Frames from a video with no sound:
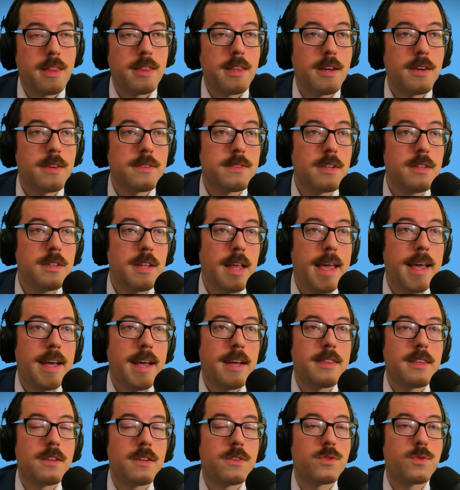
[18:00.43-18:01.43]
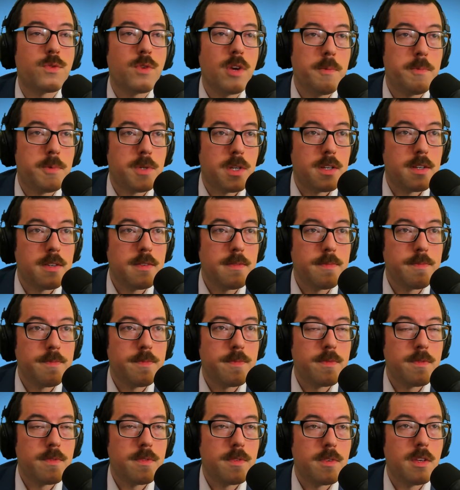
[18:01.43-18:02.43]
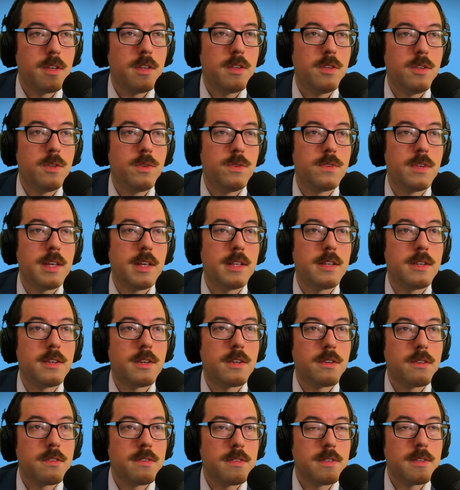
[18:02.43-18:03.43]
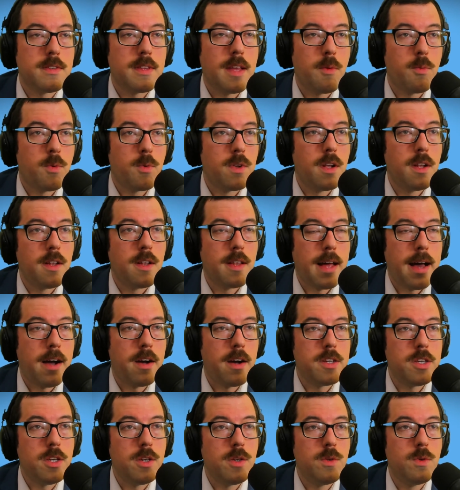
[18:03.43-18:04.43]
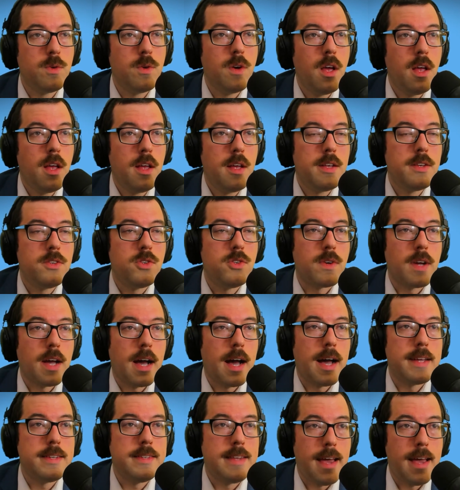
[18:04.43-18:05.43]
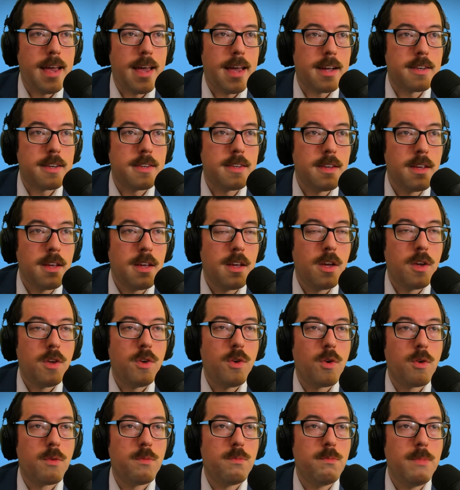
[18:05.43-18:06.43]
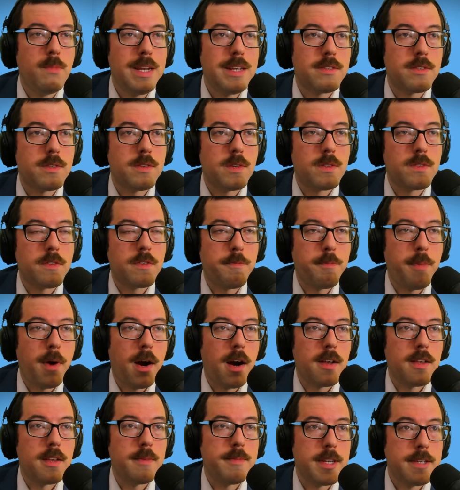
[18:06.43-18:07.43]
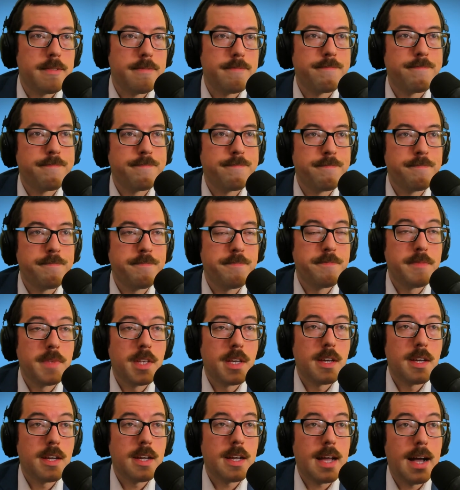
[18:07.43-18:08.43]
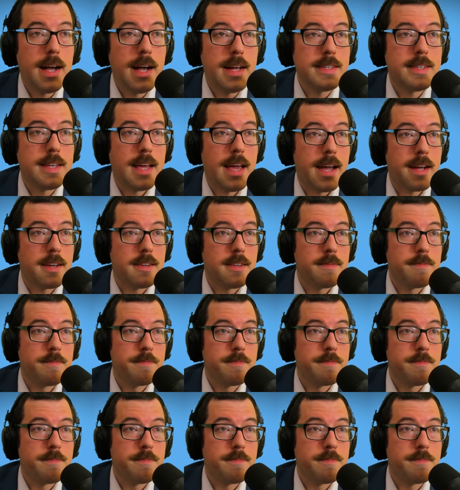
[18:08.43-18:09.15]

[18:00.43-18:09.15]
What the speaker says: There's a link in the description, New Zealanders, that will allow you to contact your ministers of parliament. Contact them.